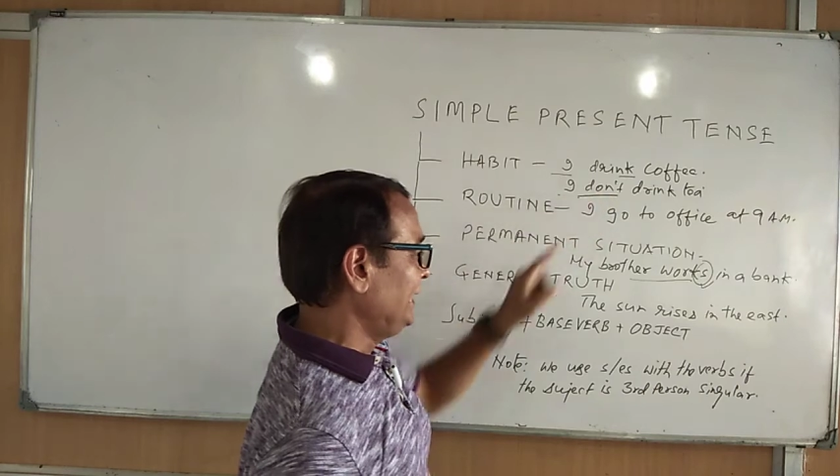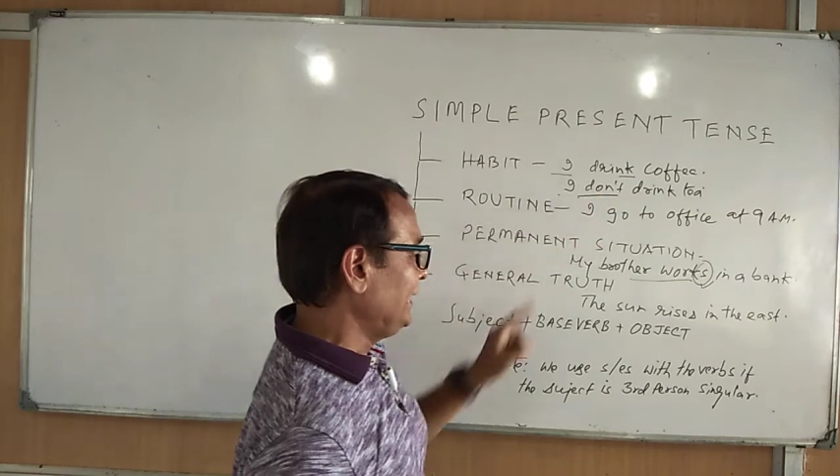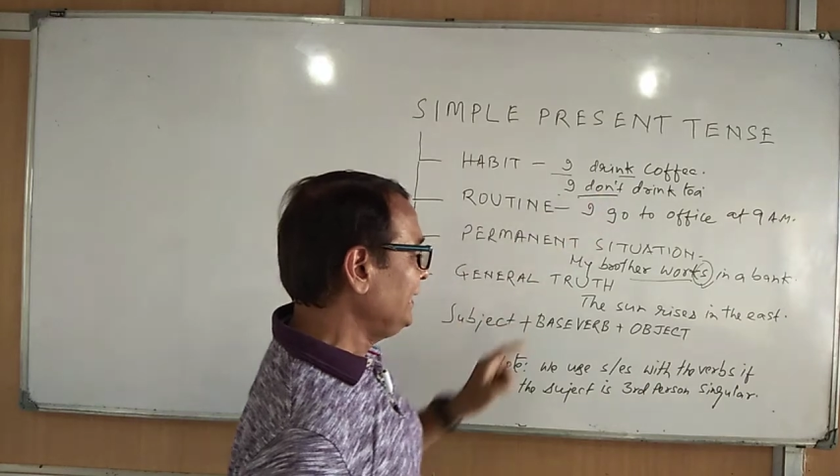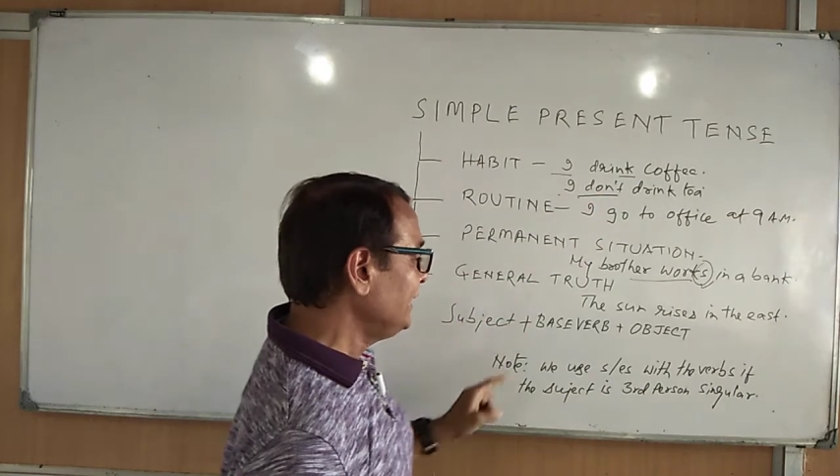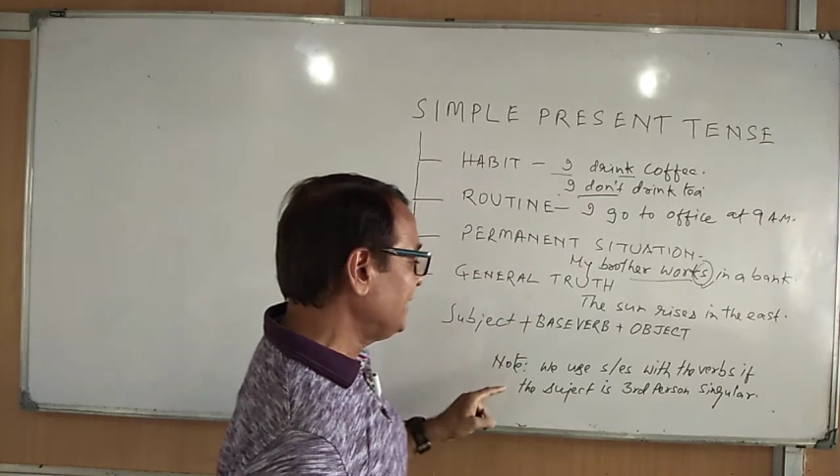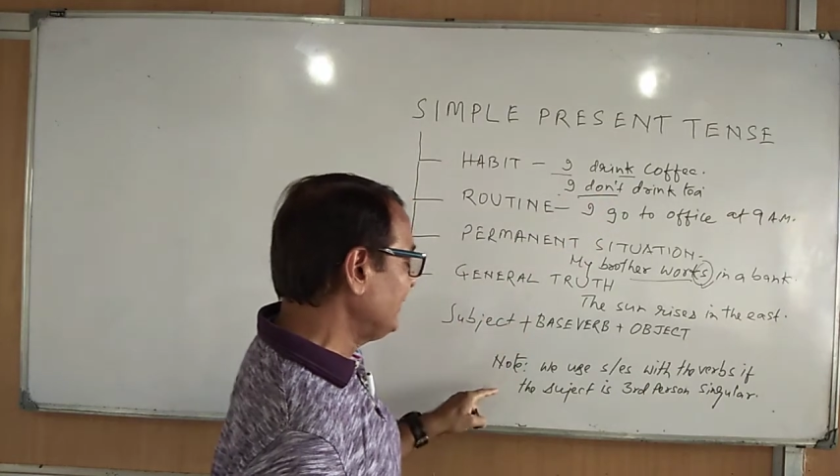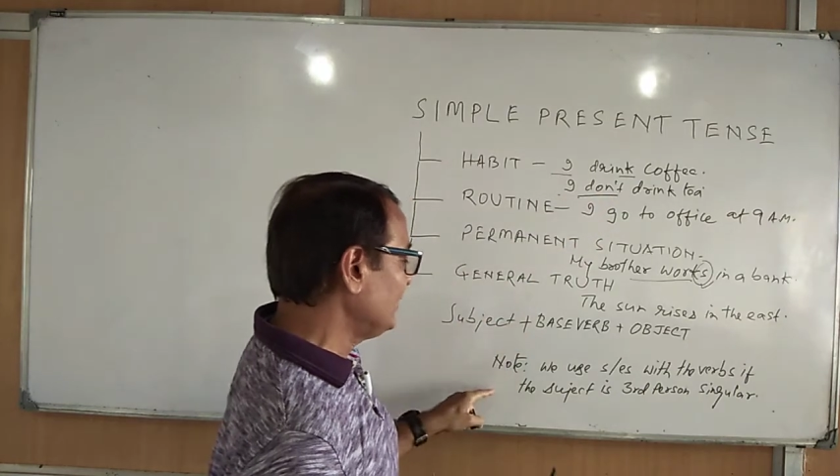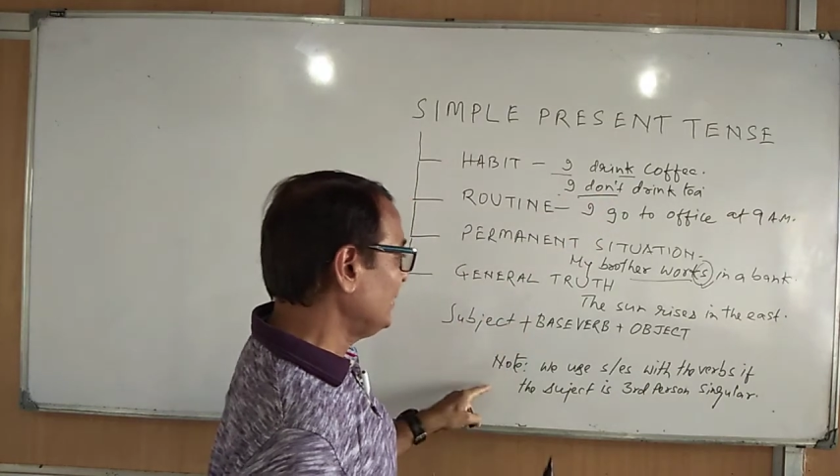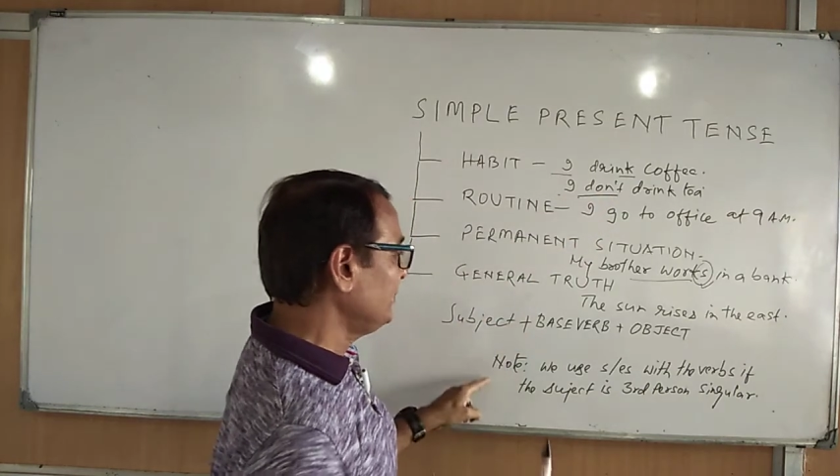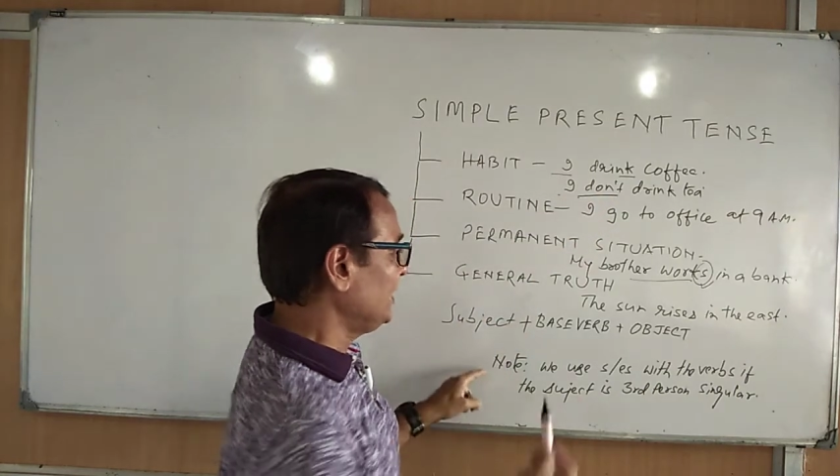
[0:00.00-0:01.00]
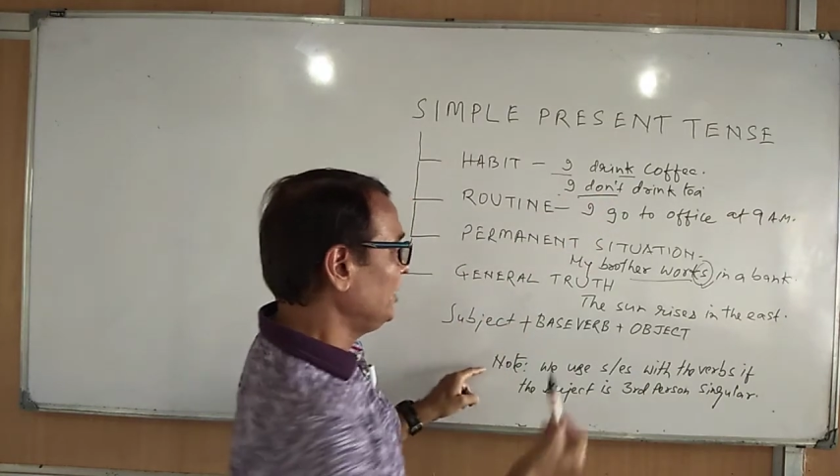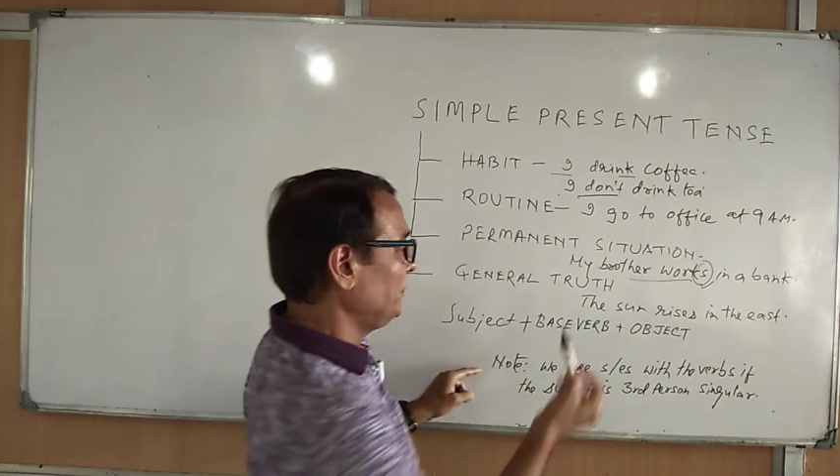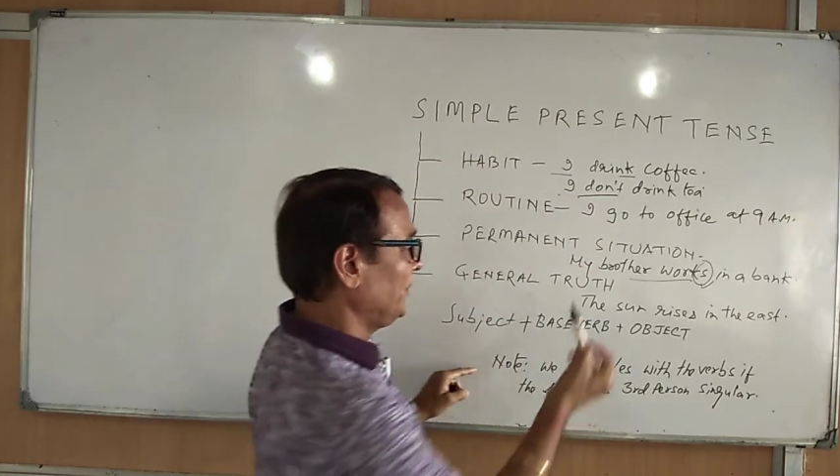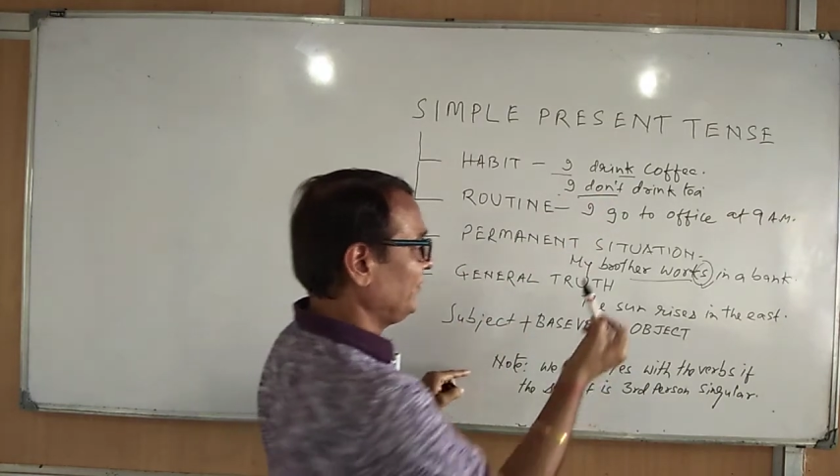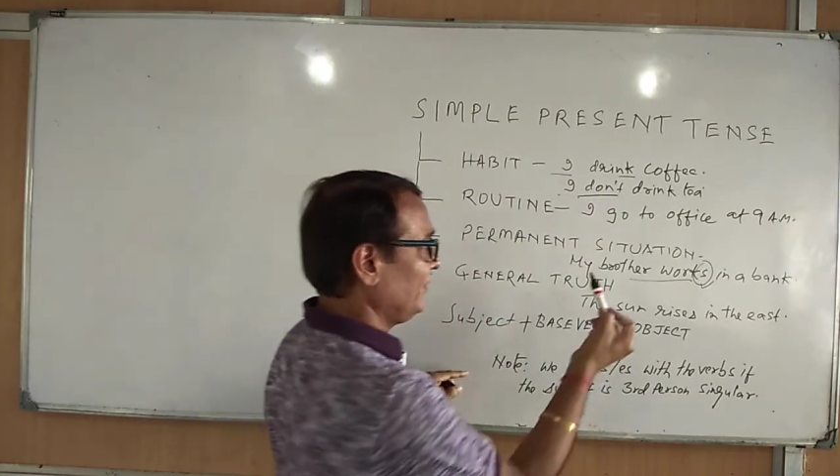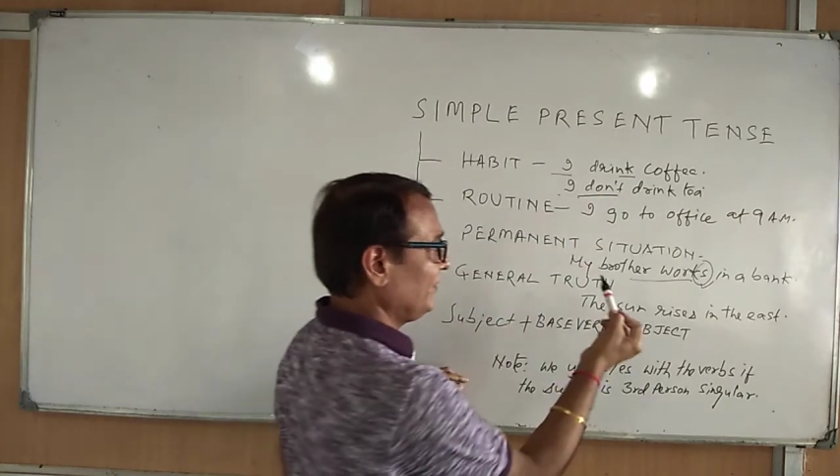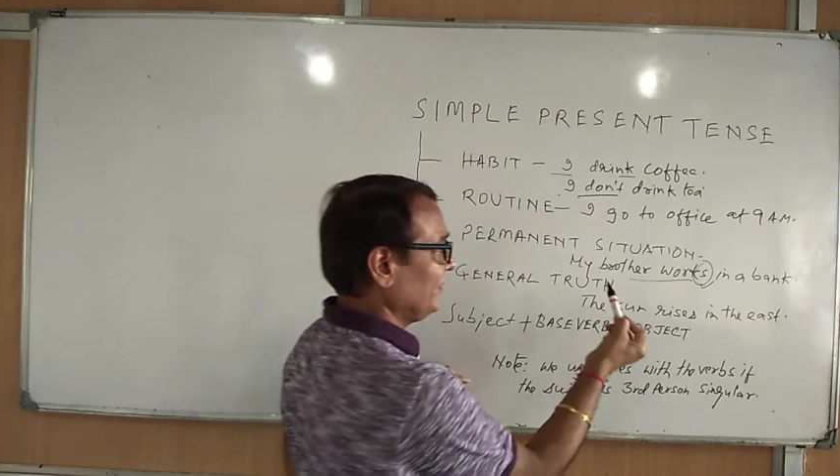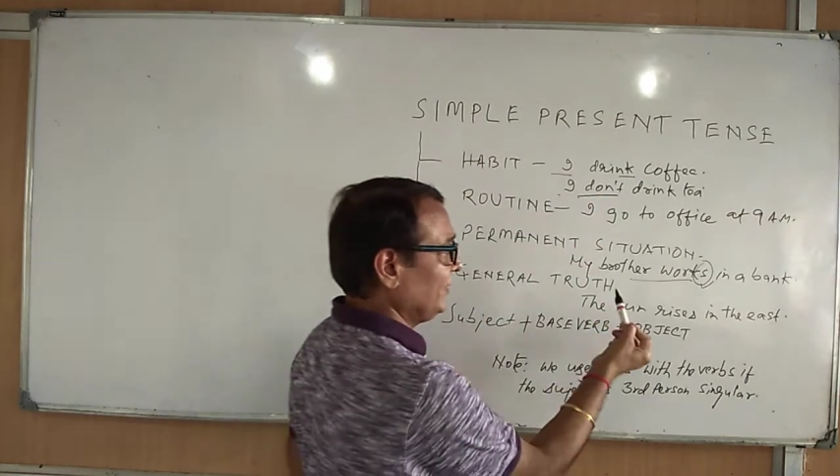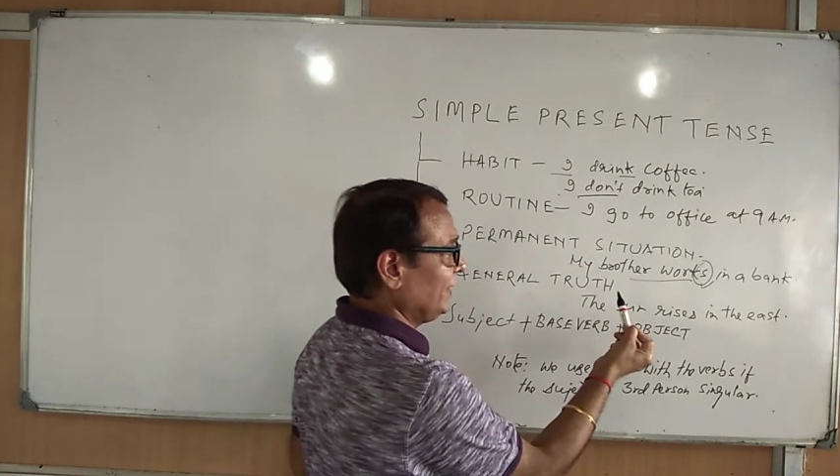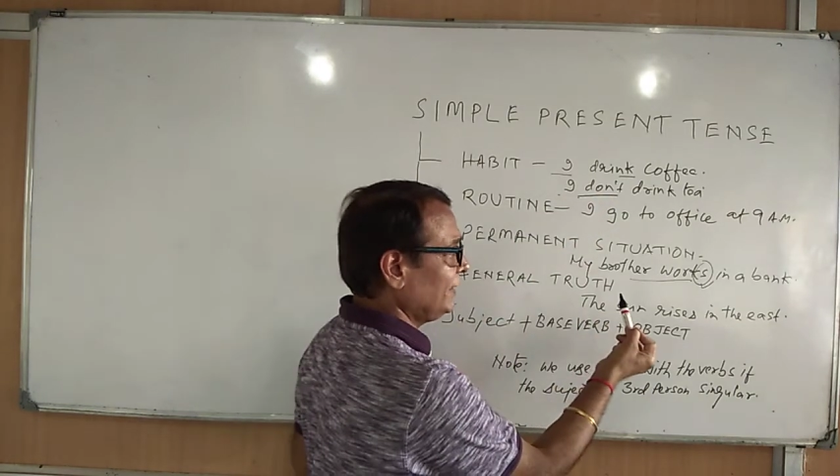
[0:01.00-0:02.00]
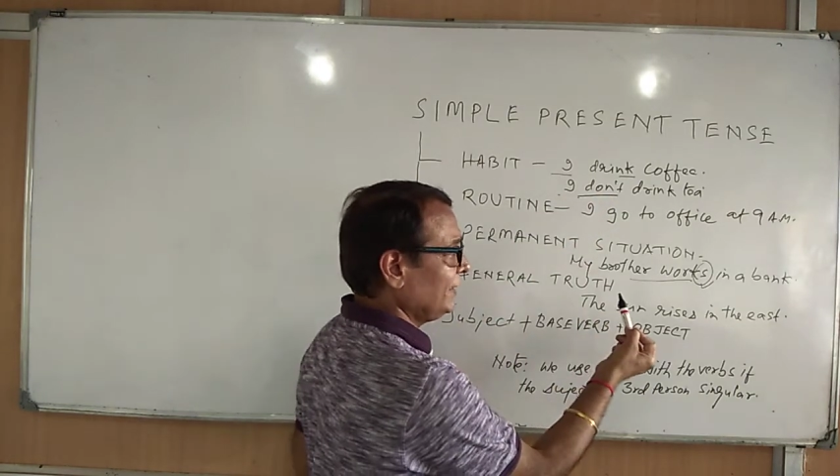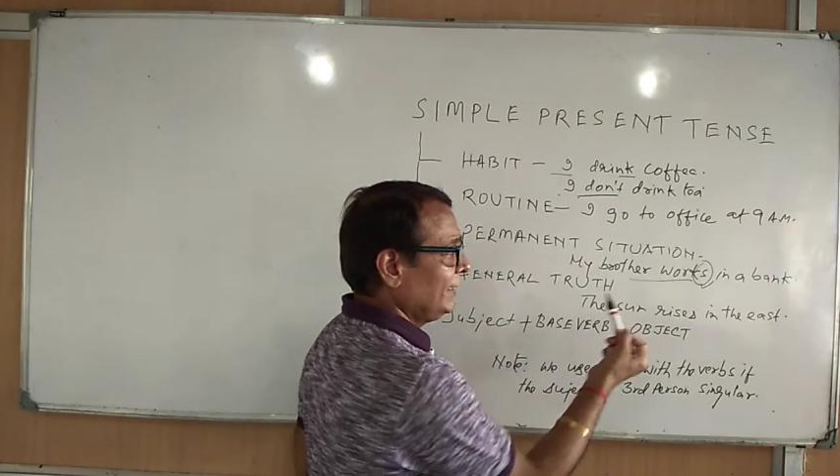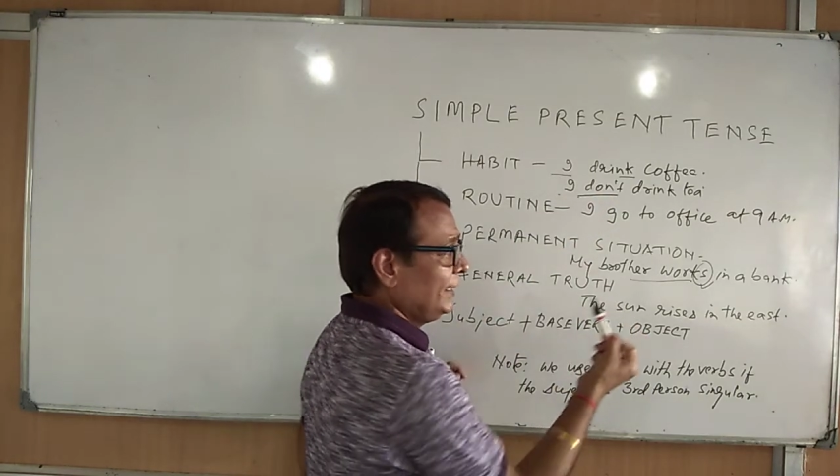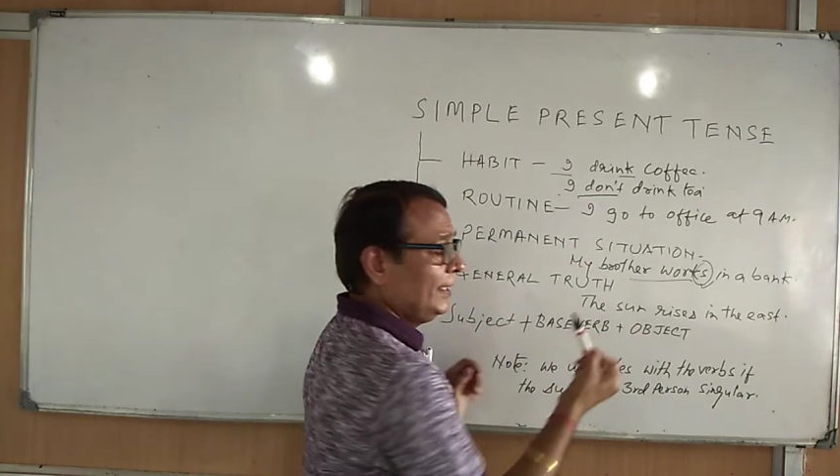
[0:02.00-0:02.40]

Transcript: In case of third person singular,